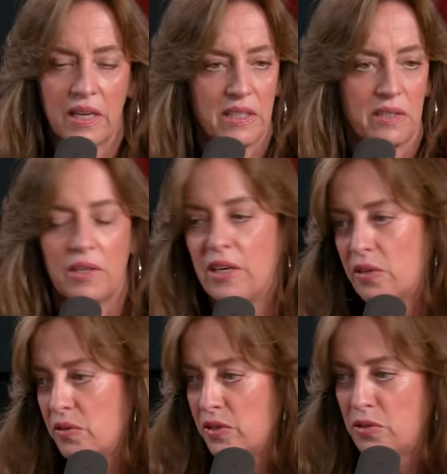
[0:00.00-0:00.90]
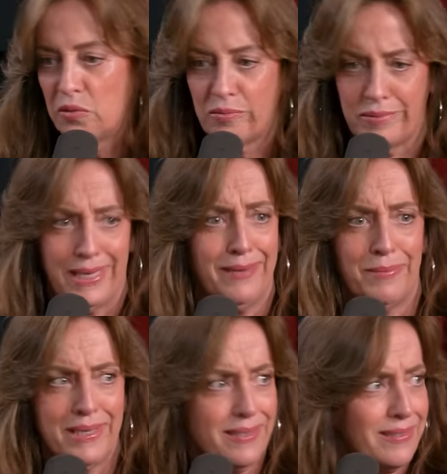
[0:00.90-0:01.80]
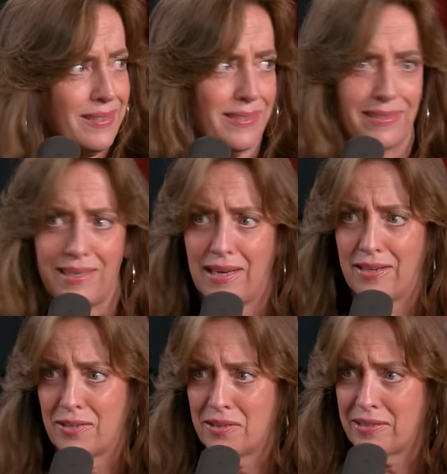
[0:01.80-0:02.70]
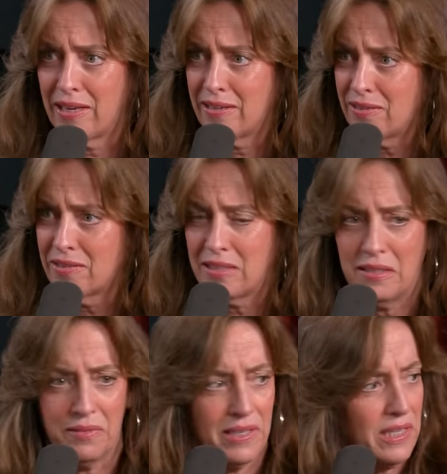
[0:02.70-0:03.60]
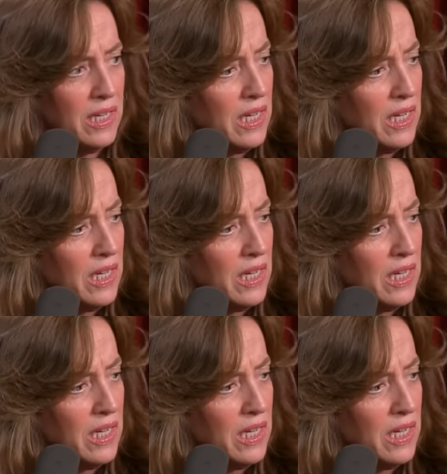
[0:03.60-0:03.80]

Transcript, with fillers: and he could only do 10 minutes cuz he had a good set on TV.